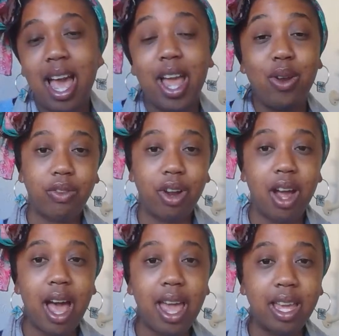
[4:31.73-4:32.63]
I went for a
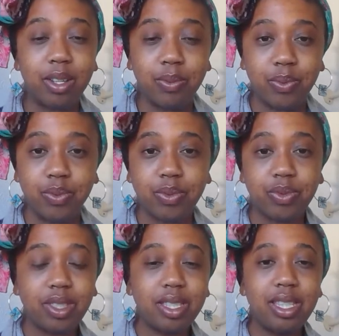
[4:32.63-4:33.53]
hike
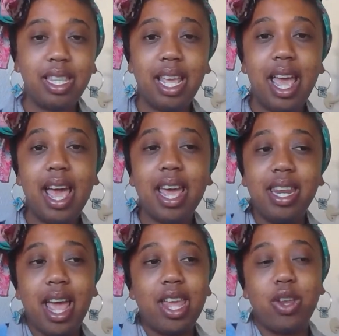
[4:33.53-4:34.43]

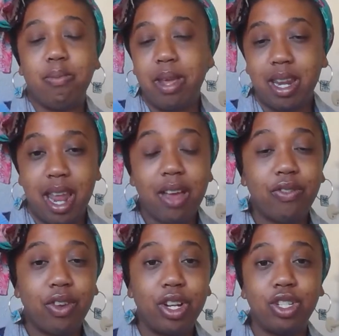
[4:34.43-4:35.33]
and I made an
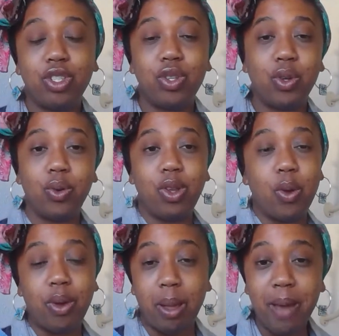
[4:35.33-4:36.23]
effort to,
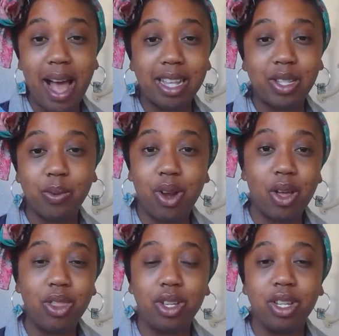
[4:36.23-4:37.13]
when I pass someone
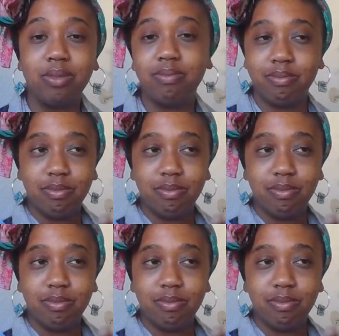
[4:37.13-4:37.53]
on the